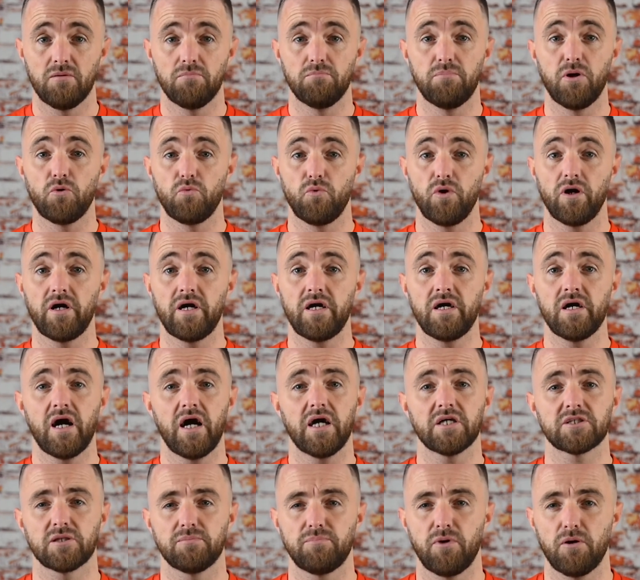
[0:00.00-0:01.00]
But really,
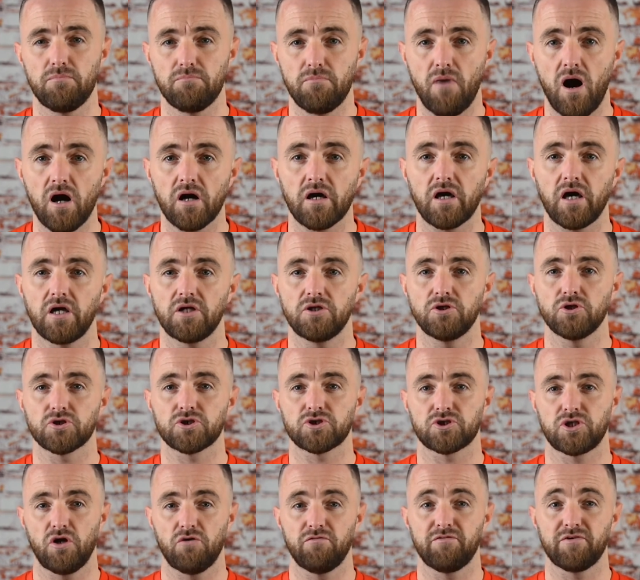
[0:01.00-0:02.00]
it's about marketing
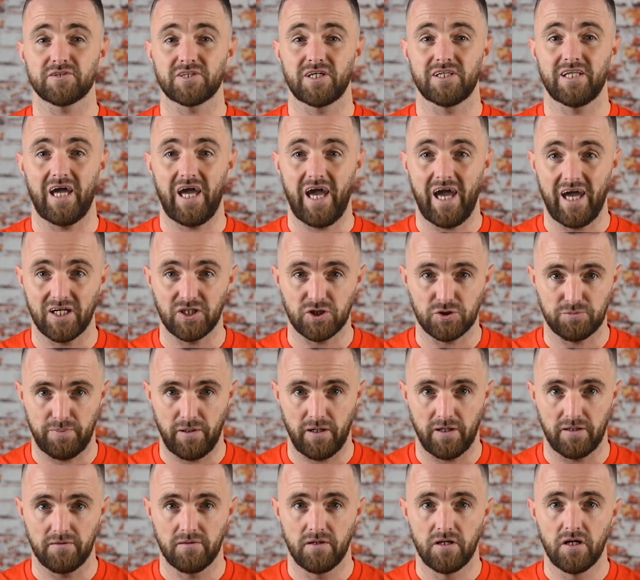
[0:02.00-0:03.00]
yourself as an
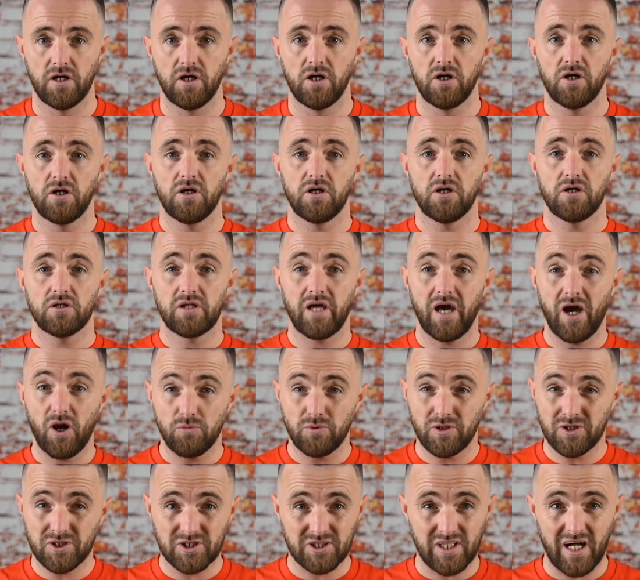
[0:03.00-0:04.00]
expert to help
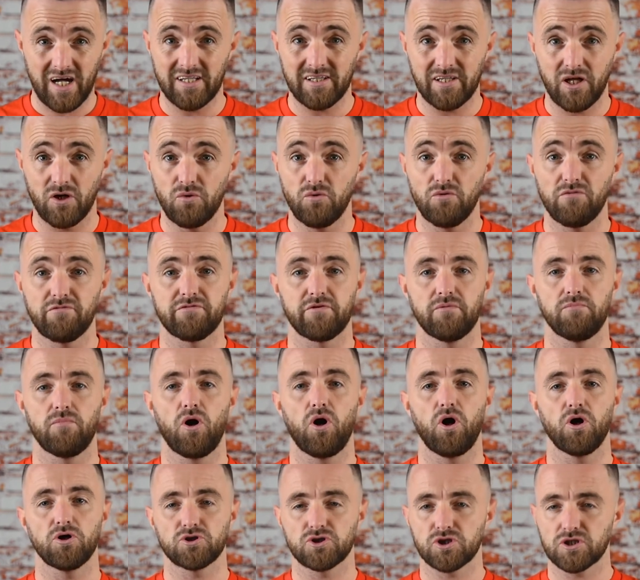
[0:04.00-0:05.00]
you stand out from
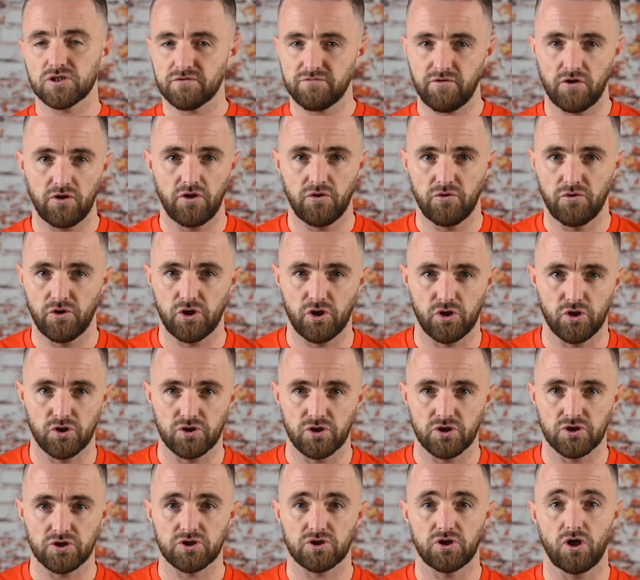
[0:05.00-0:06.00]
hundreds of other
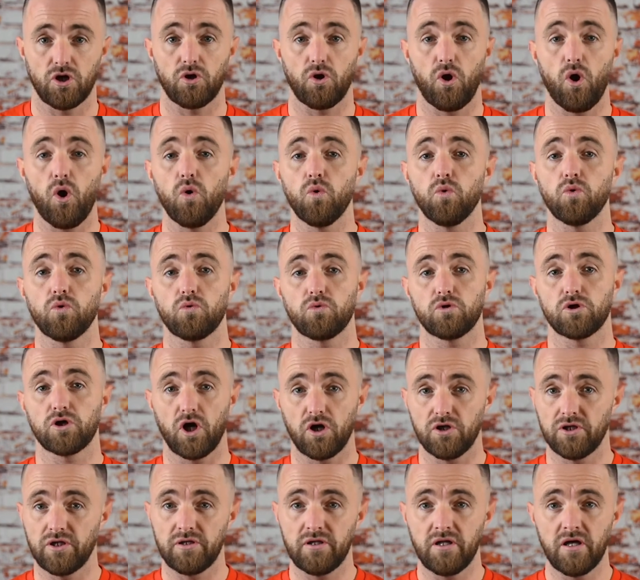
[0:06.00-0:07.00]
recruiters that are all
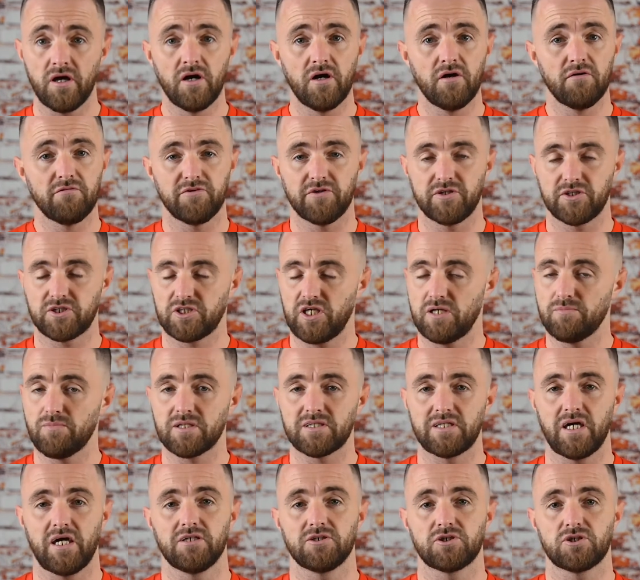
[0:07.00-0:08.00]
gunning for the same
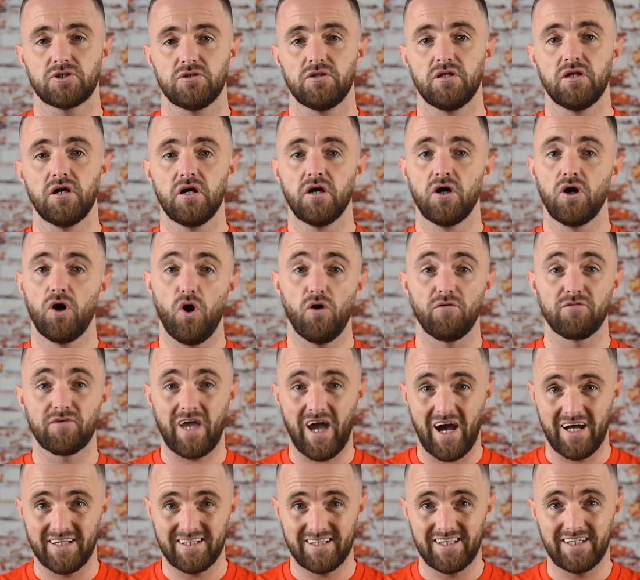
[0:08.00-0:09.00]
attention of
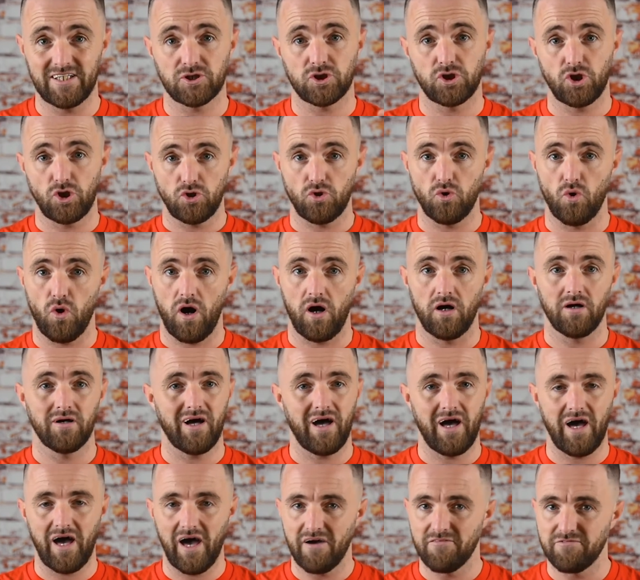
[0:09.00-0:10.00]
candidates that you are
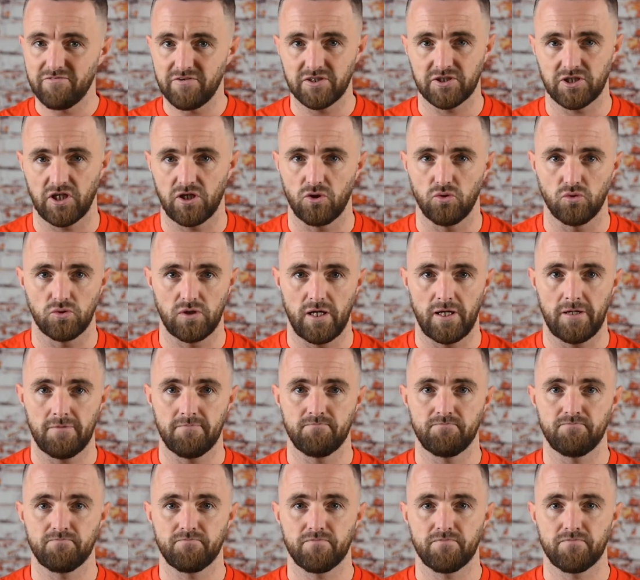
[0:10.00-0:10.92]
every single day.